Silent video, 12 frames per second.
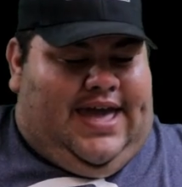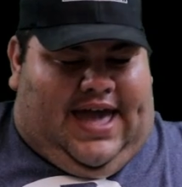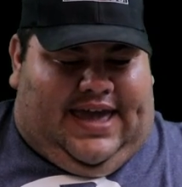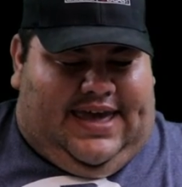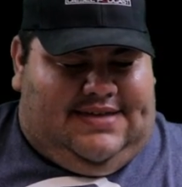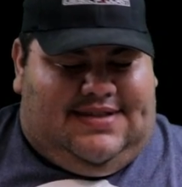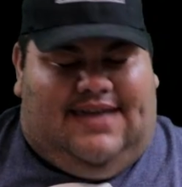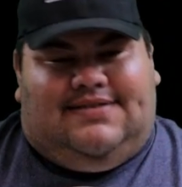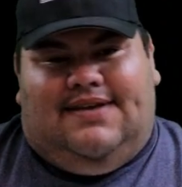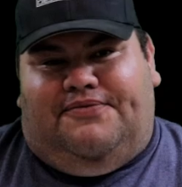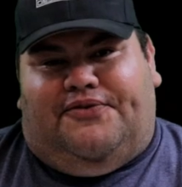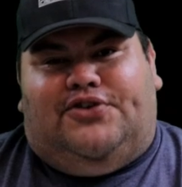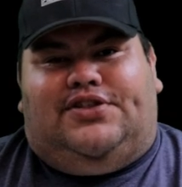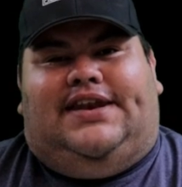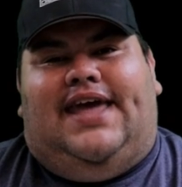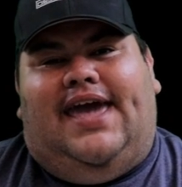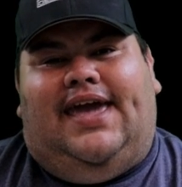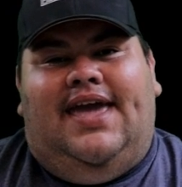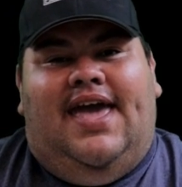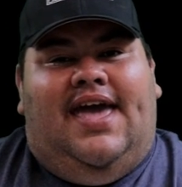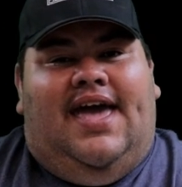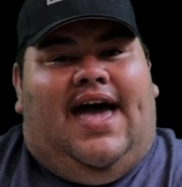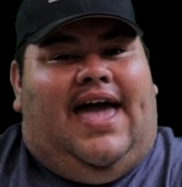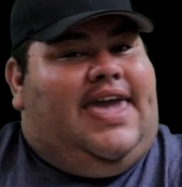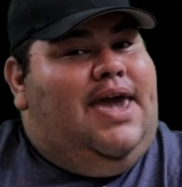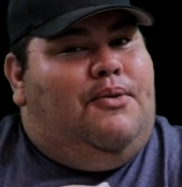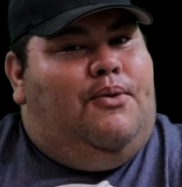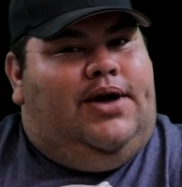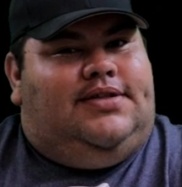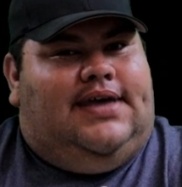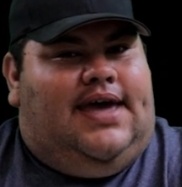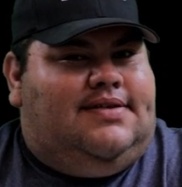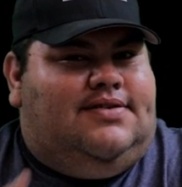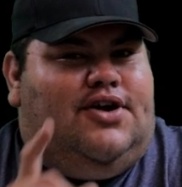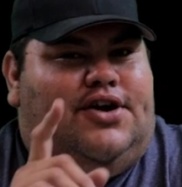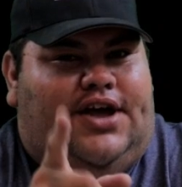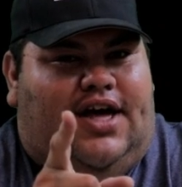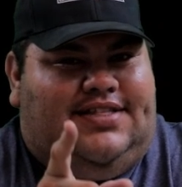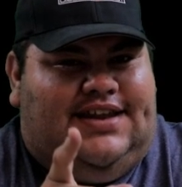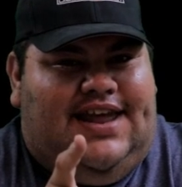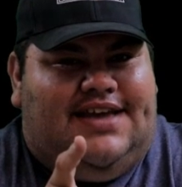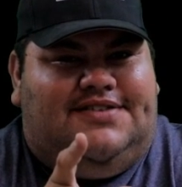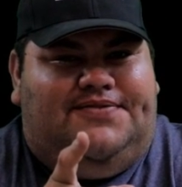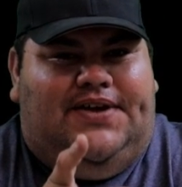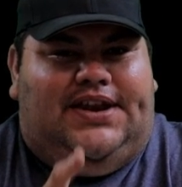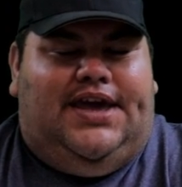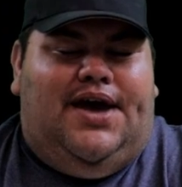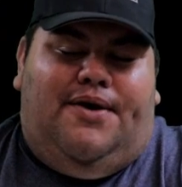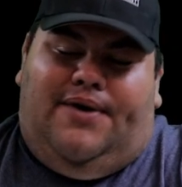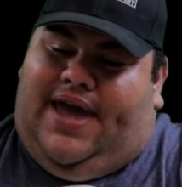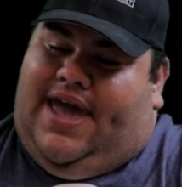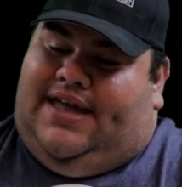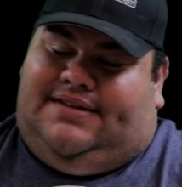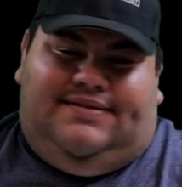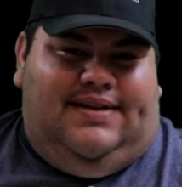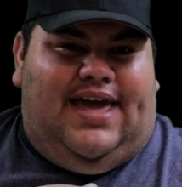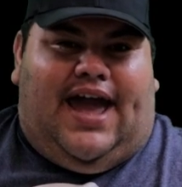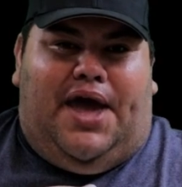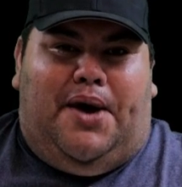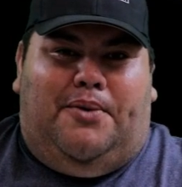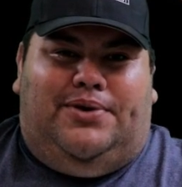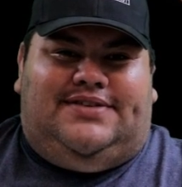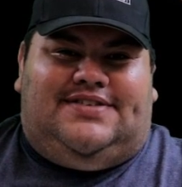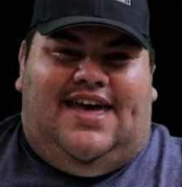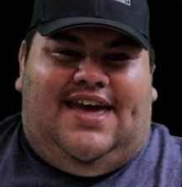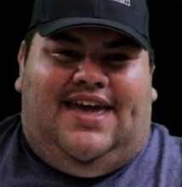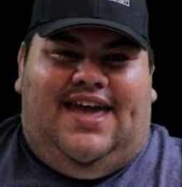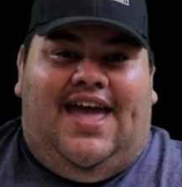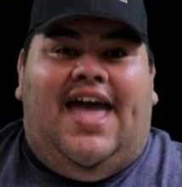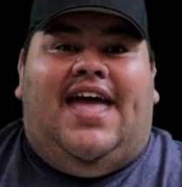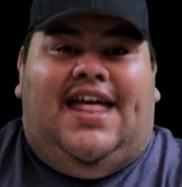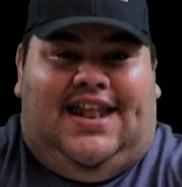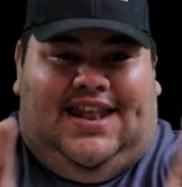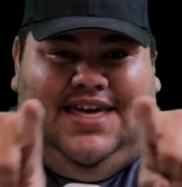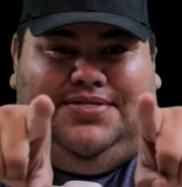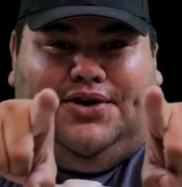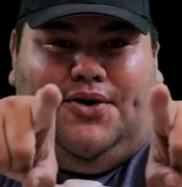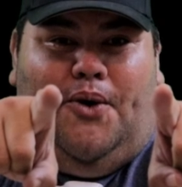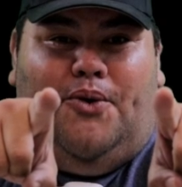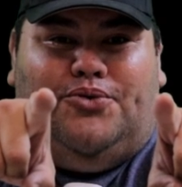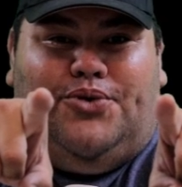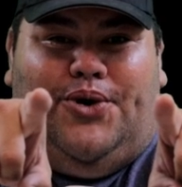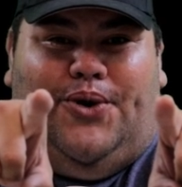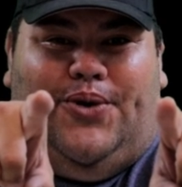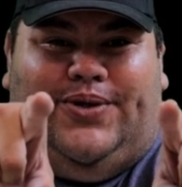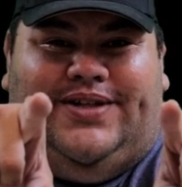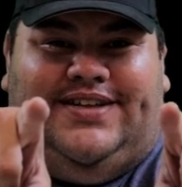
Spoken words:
I guess that's it for today. I can't wait to get started on the next video. And like I always say, let the coal roll.